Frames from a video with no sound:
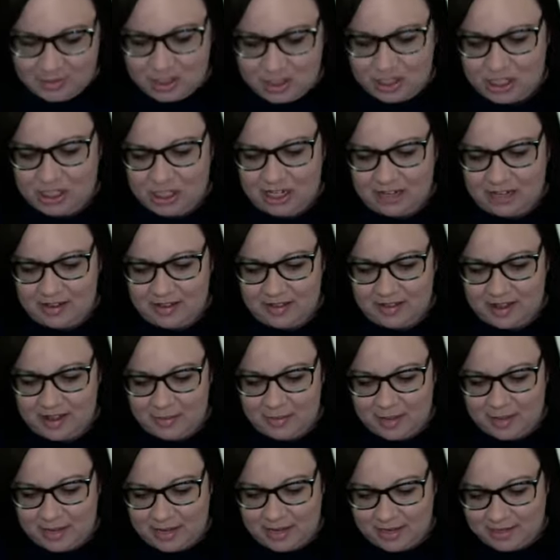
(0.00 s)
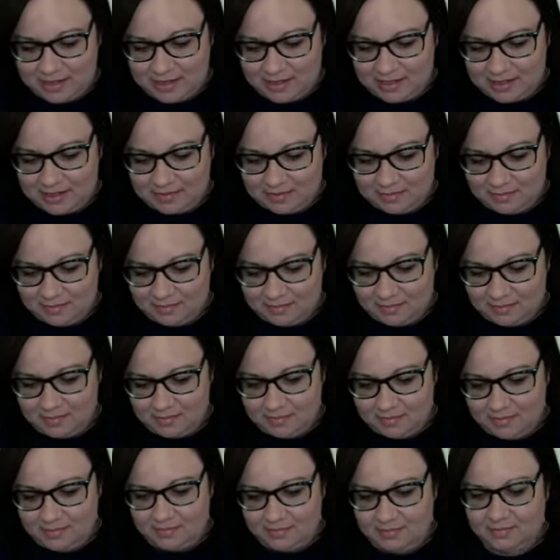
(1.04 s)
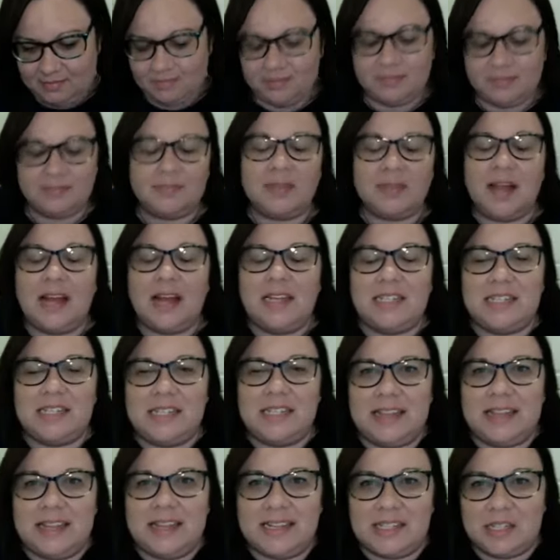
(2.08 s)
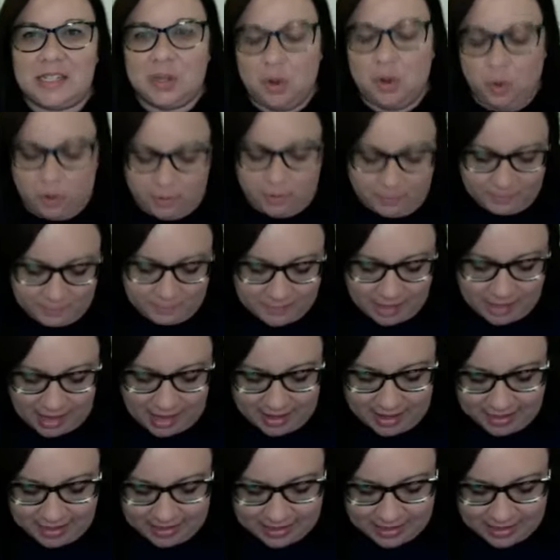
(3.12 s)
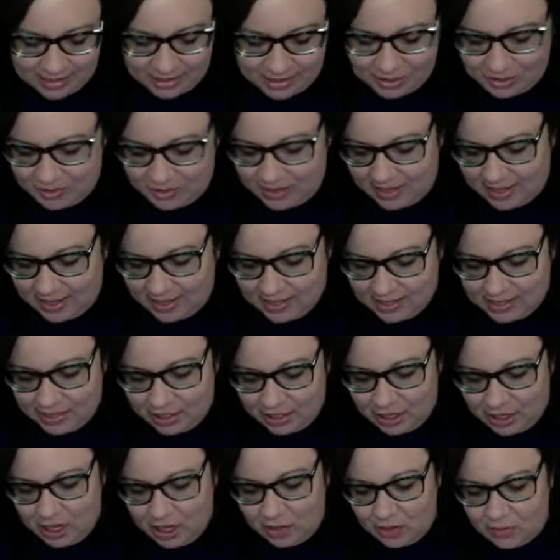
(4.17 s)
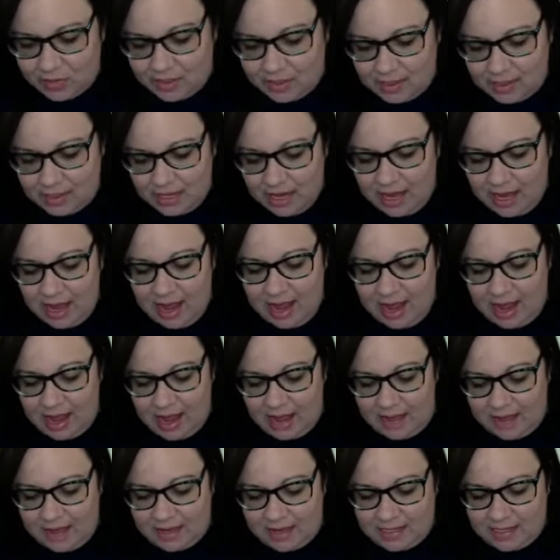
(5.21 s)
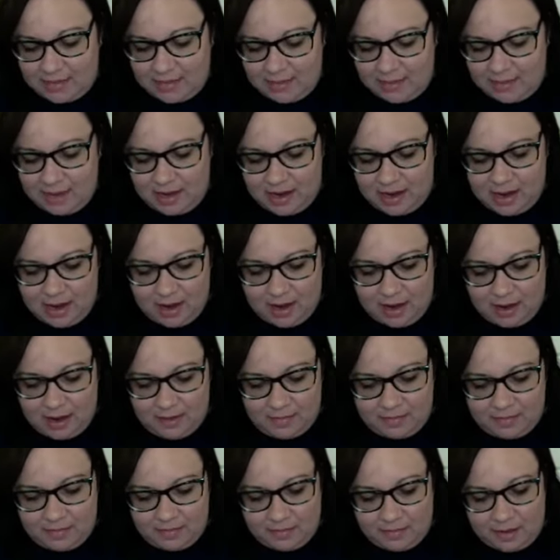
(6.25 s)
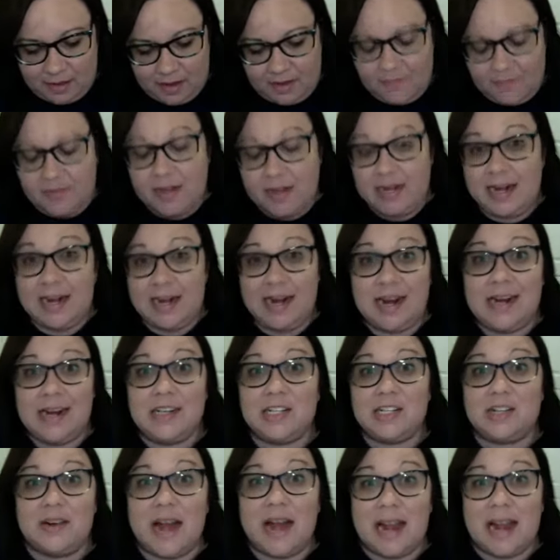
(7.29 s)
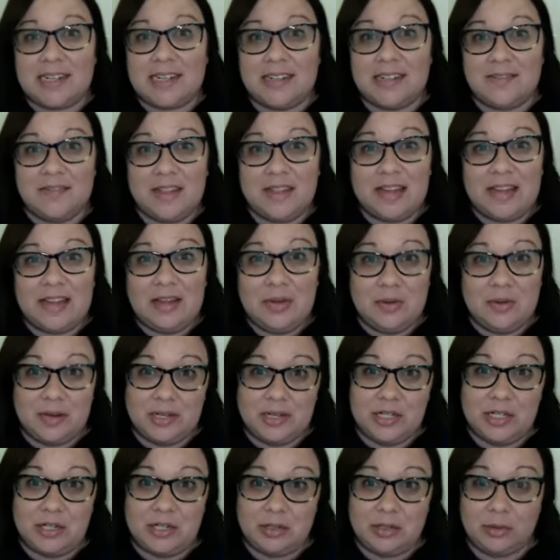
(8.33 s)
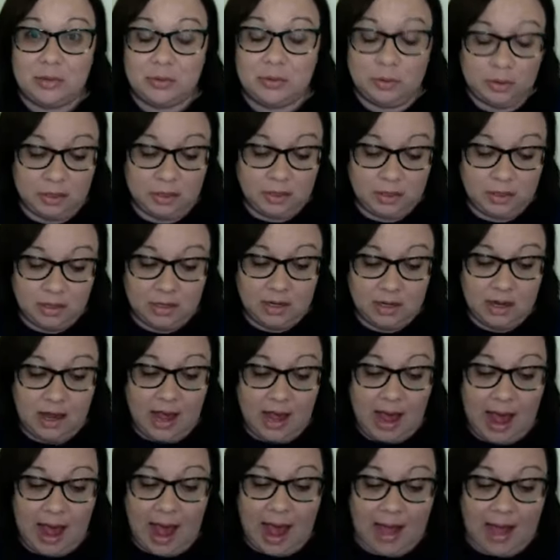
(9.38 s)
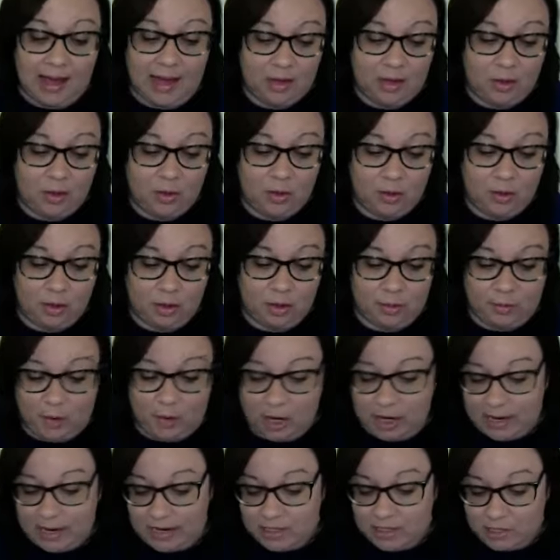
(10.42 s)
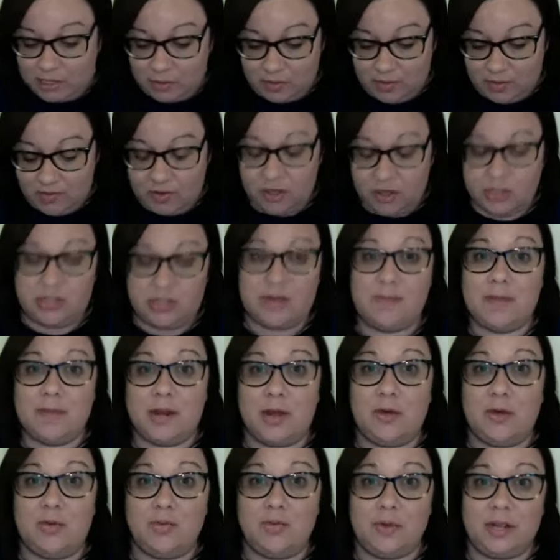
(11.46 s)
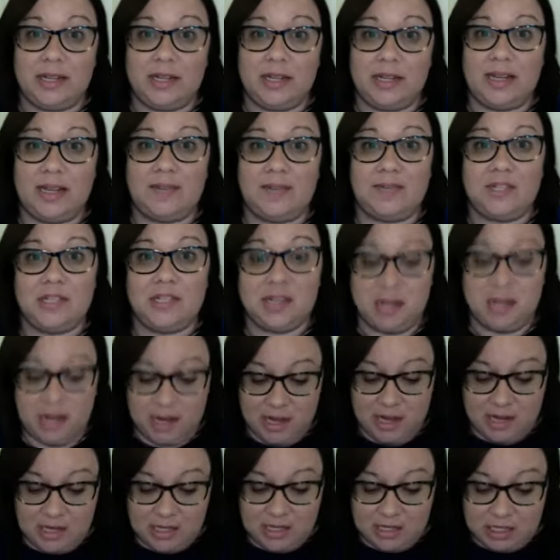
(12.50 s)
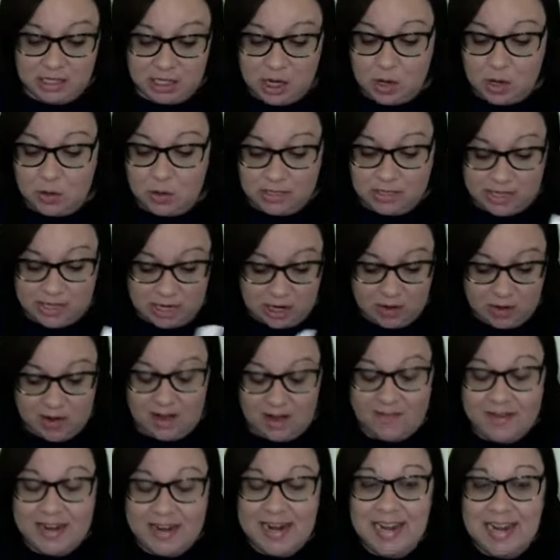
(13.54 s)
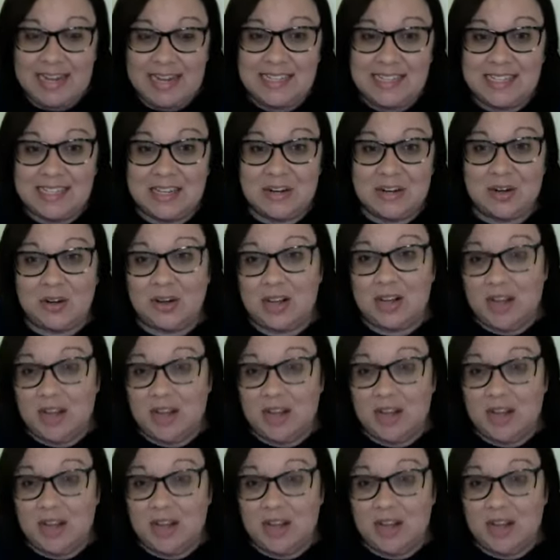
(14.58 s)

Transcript: just sharing that because I just think that's cool. I like these little things. They're cute. And that's something um, fun and interactive that you could do at your party. So if you're somebody who really loves soaks and you have a nice little